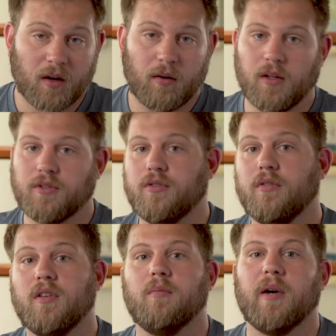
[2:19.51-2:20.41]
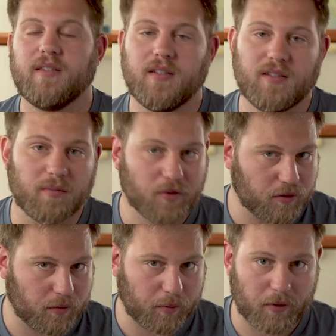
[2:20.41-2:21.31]
While it's true that you might see some
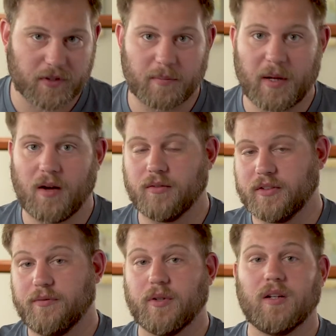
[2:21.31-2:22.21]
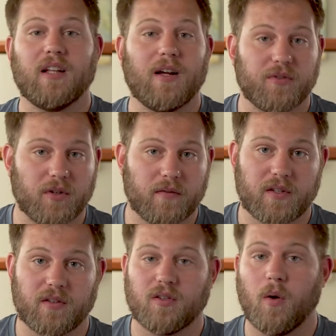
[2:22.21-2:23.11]
news reports about different cloud
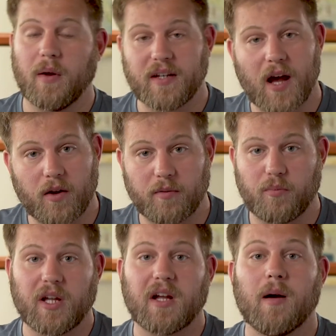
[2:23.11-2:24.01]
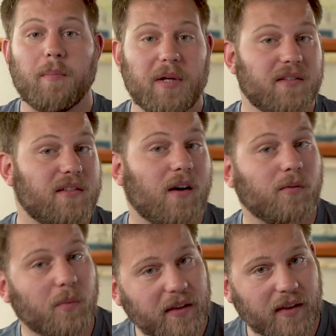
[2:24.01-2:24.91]
services going down and bringing companies
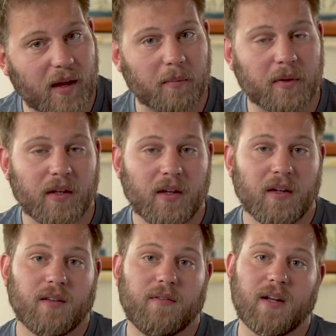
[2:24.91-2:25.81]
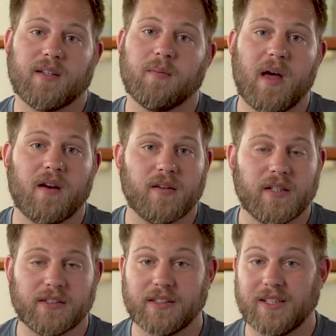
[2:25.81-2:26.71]
down with them, the fact of the matter
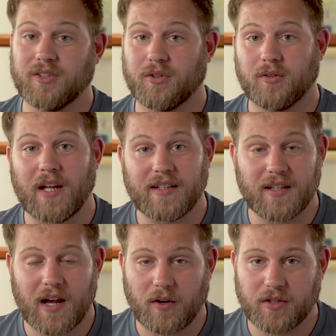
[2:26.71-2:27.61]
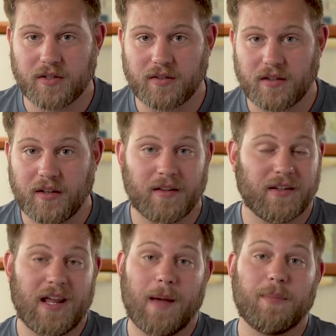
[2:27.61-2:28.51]
is internal IT outages
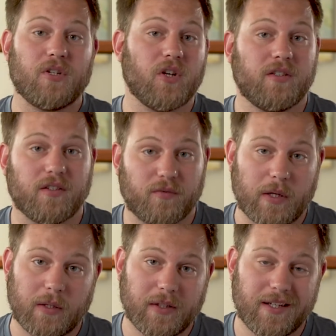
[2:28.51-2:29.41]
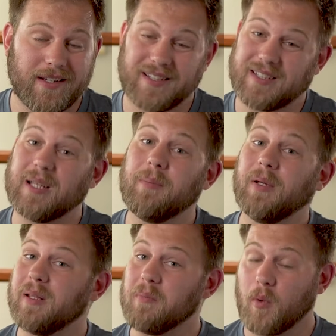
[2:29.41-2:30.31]
can happen just as frequently,
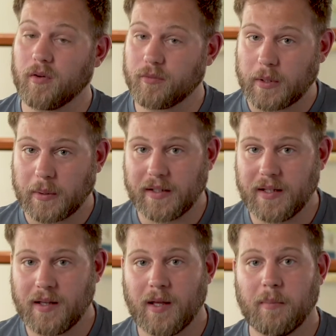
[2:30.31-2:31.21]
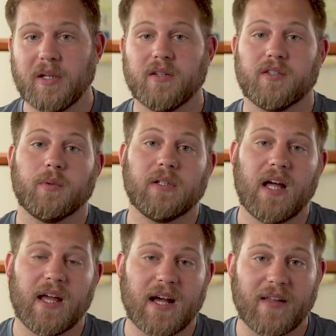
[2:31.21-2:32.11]
typically more frequently, because they're
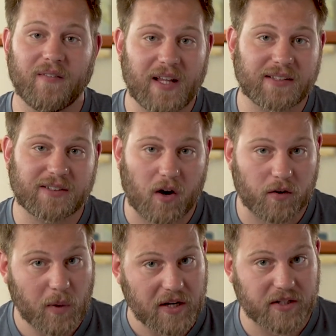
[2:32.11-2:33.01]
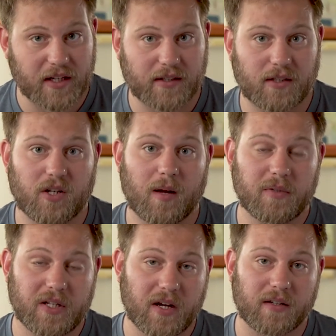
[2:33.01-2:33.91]
relying on less hardware to get the
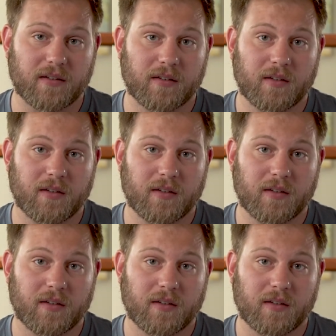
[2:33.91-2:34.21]
job done.